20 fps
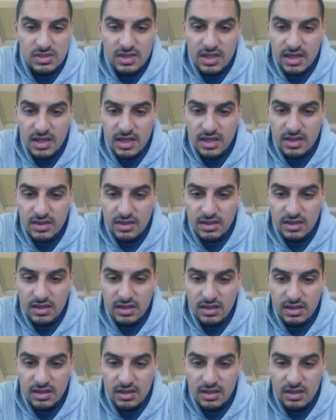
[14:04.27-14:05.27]
and
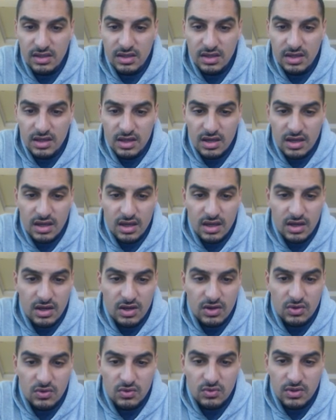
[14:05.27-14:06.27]

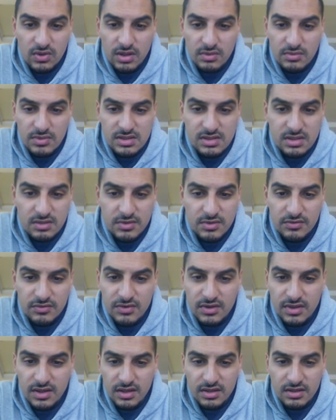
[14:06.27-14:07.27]
oh, I messed up
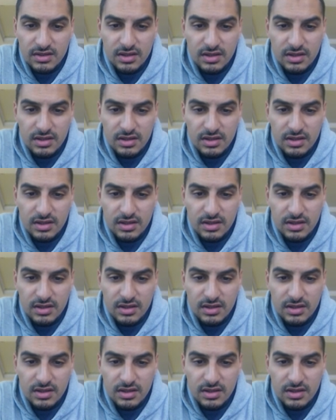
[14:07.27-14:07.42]
everything.